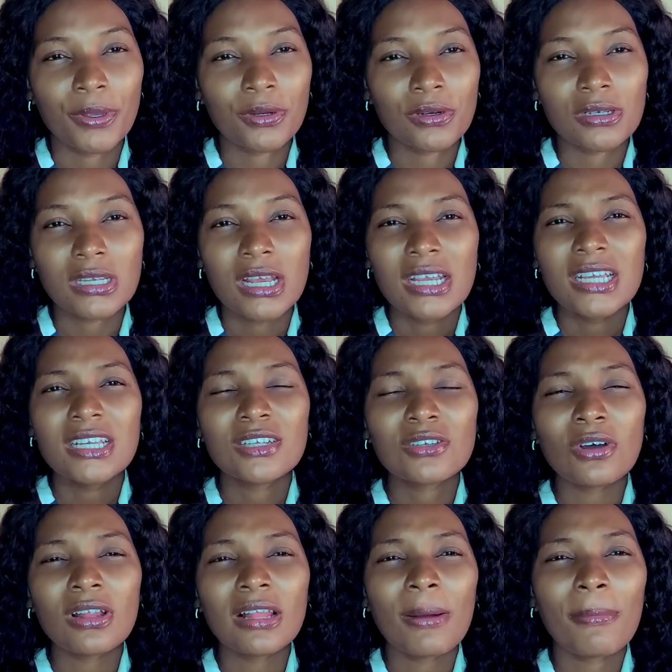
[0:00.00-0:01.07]
because
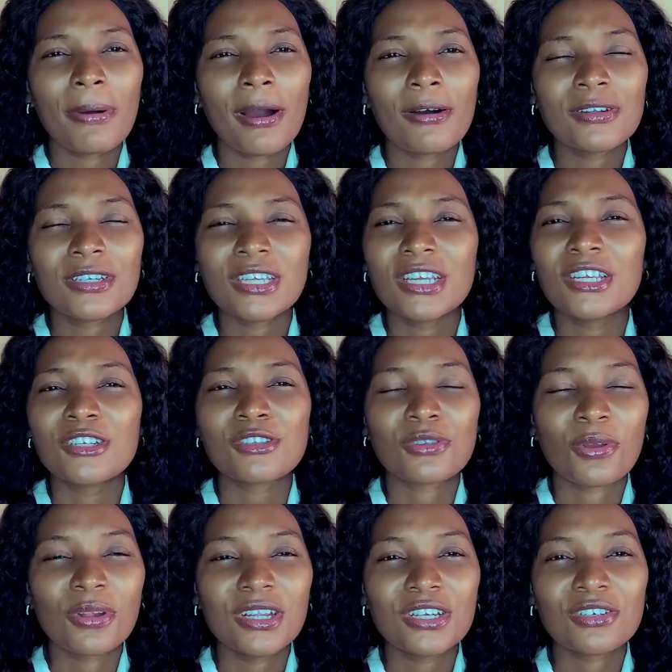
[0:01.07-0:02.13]
it's all about
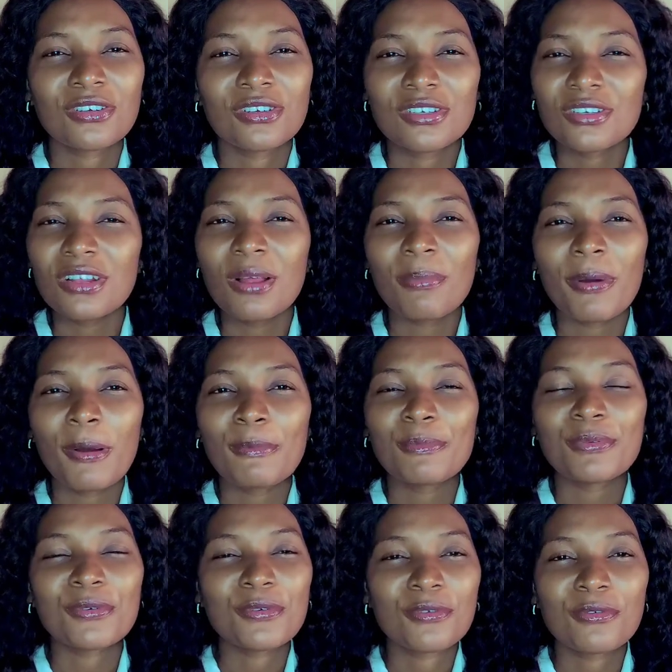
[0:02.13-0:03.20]
installation, it's all
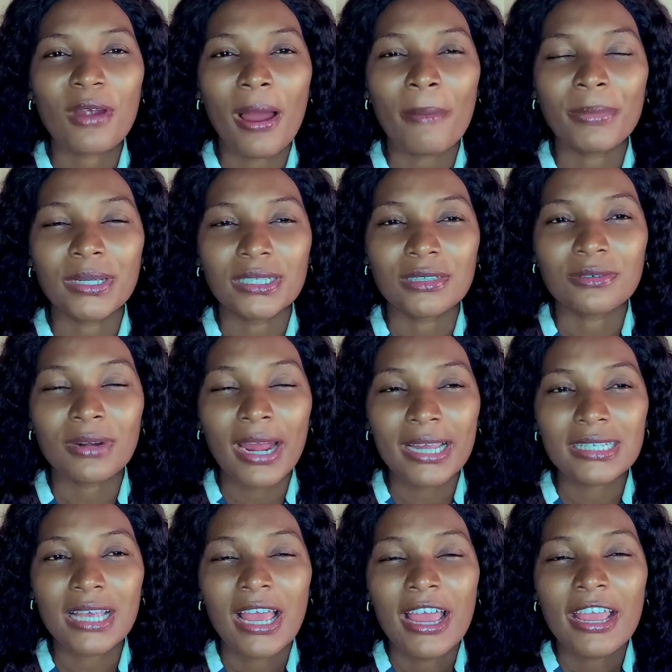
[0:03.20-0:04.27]
about programming,
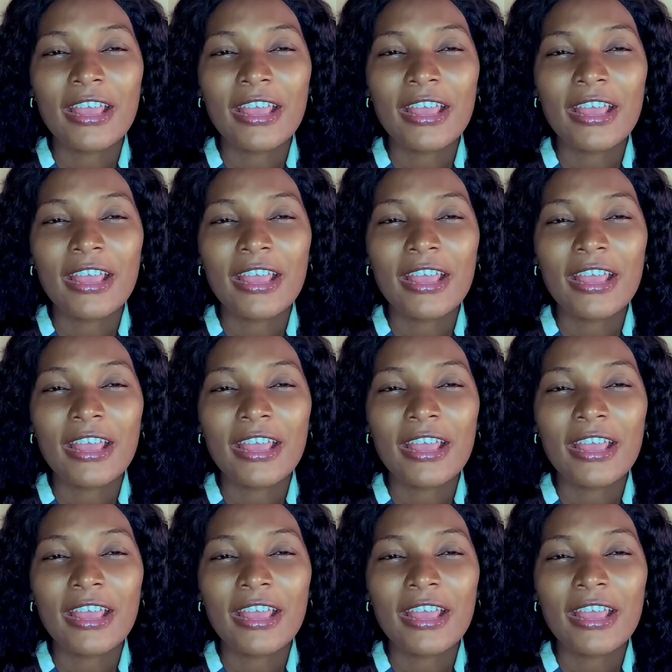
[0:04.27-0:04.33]
right?